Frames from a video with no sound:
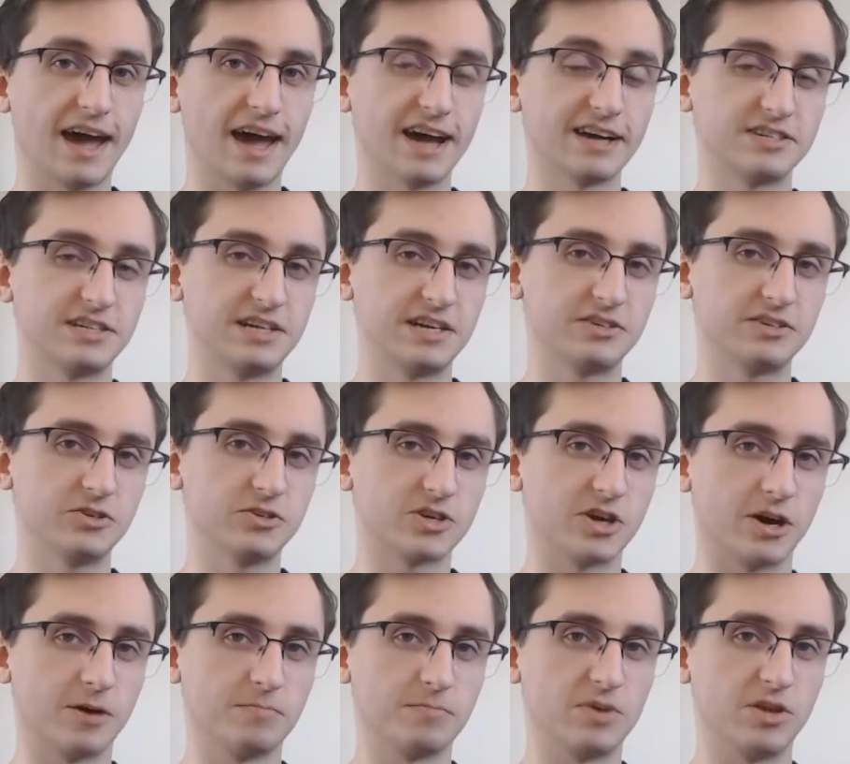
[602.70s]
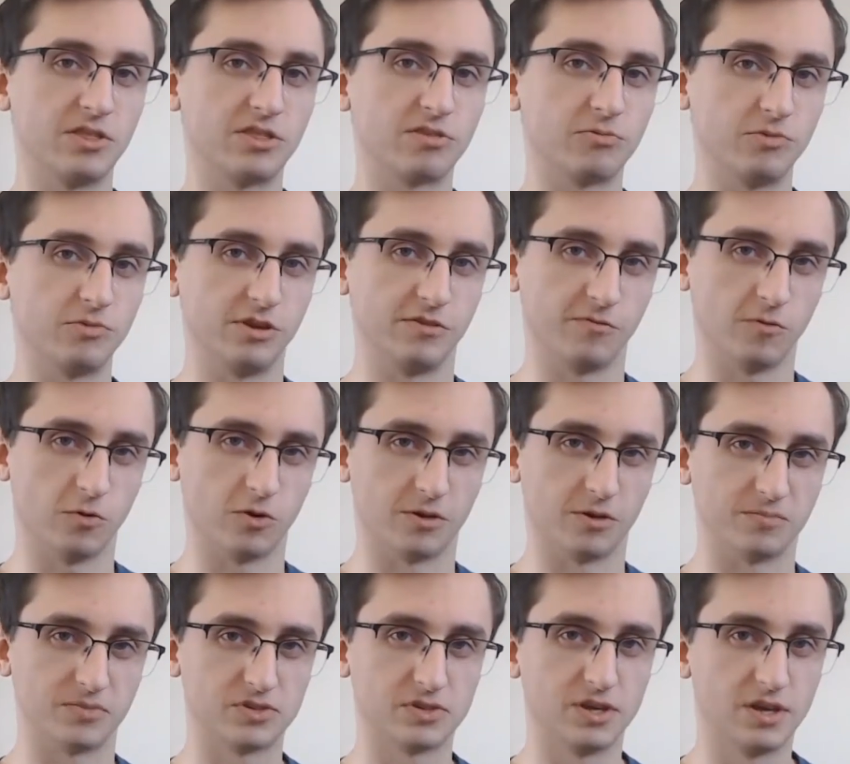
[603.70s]
Accidentals come in 3
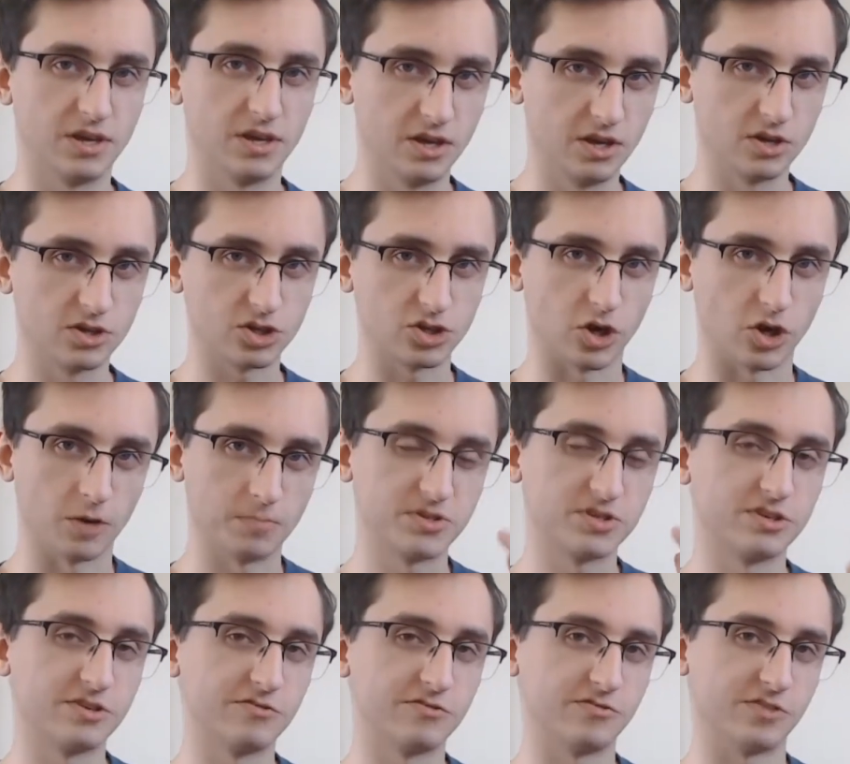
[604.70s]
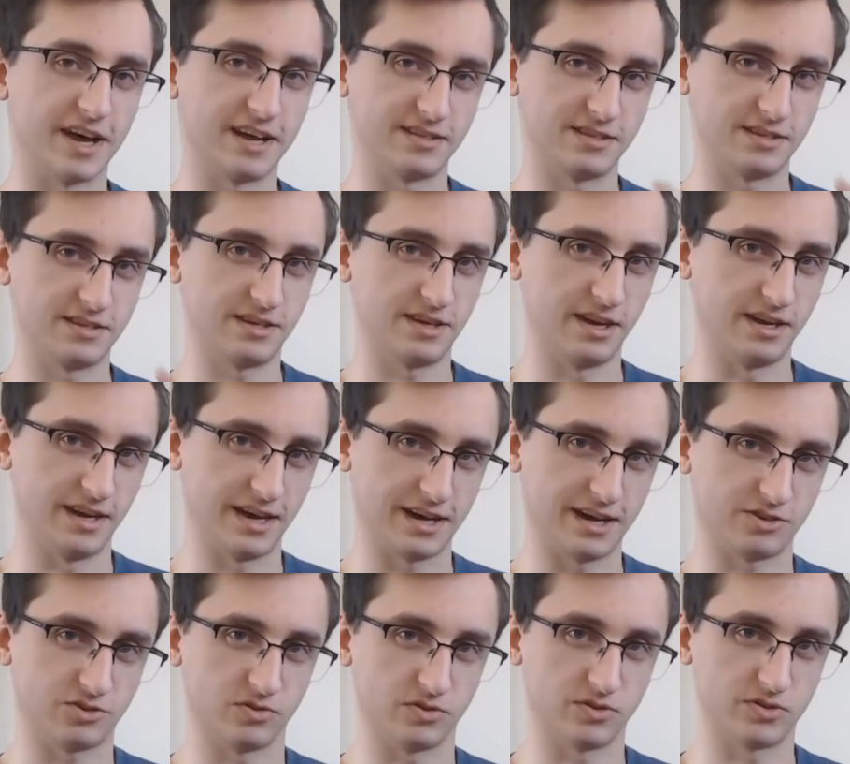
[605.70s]
forms: sharps, flats, and
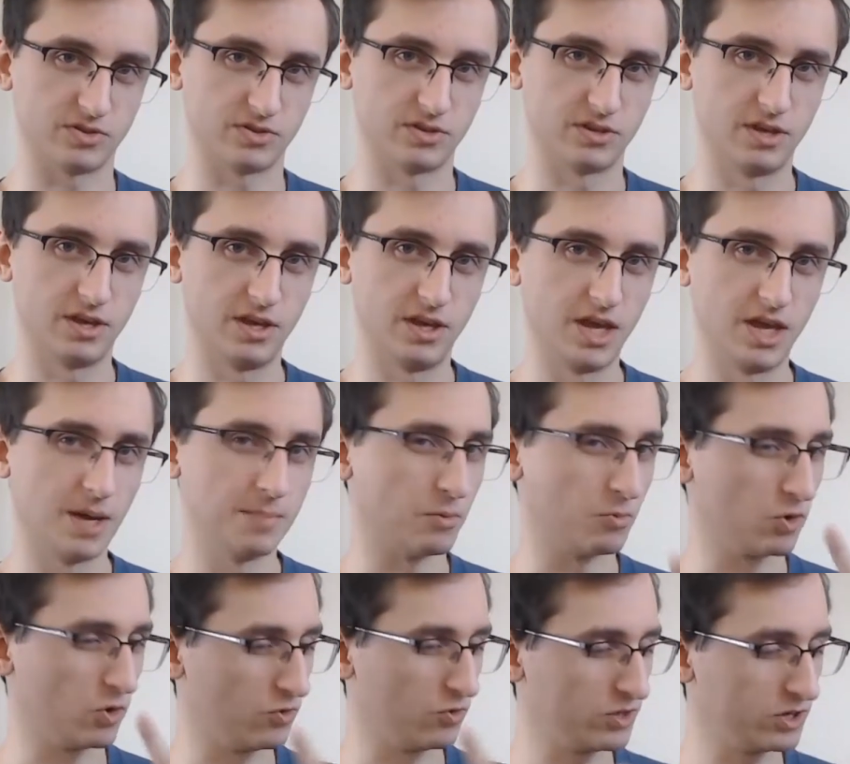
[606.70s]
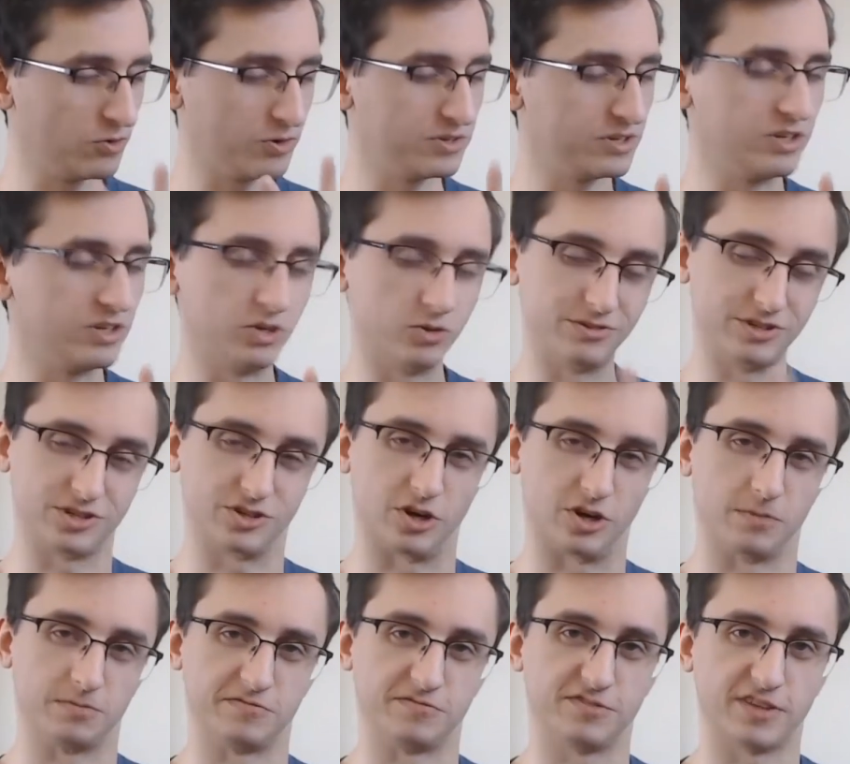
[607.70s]
naturals, but we're only going to deal with
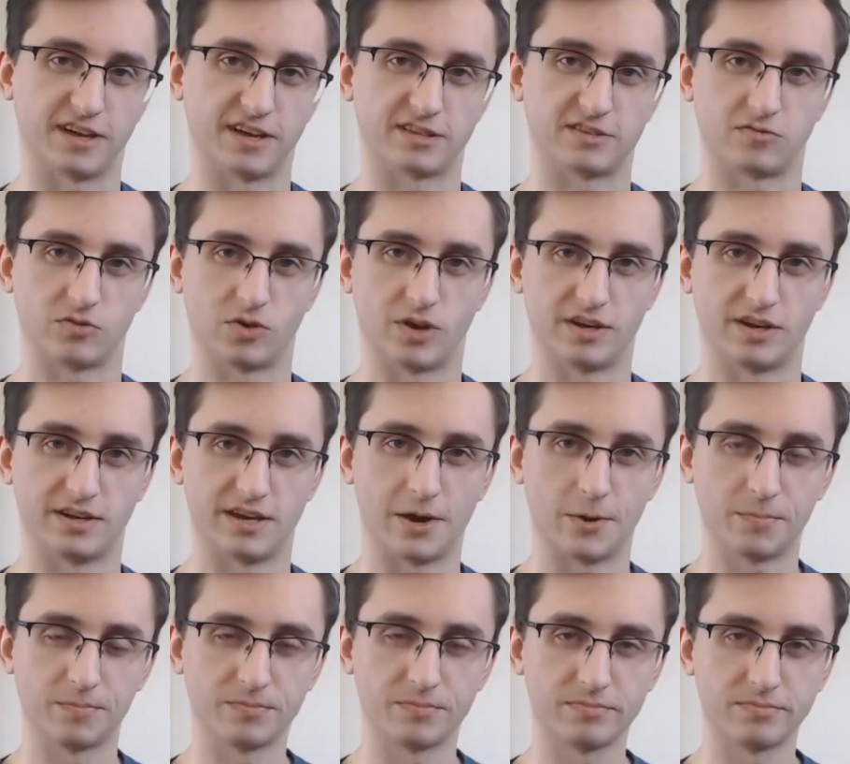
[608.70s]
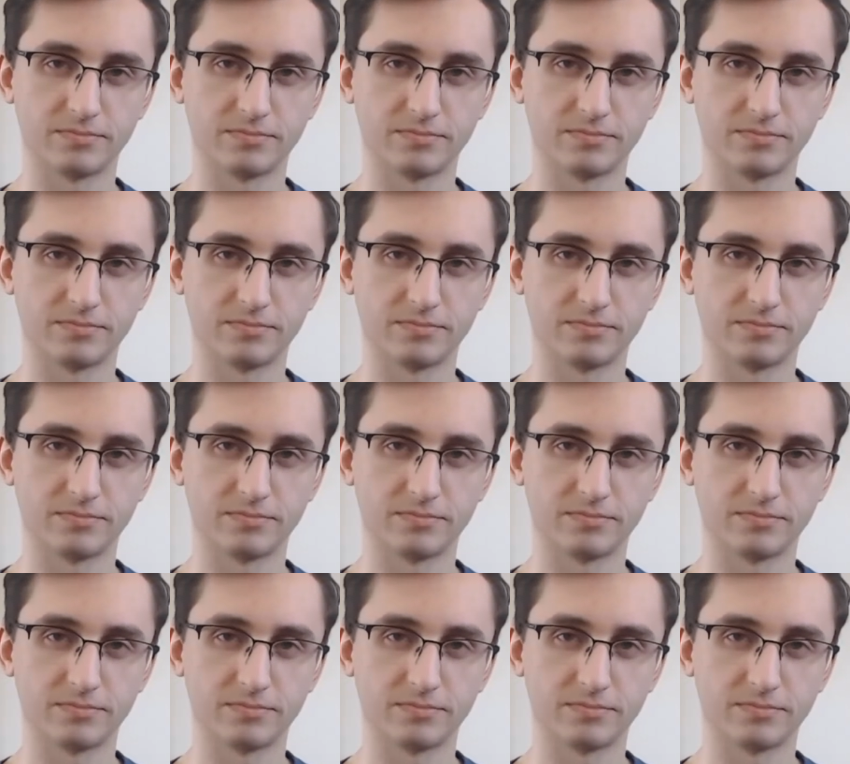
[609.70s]
sharps and flats for right now.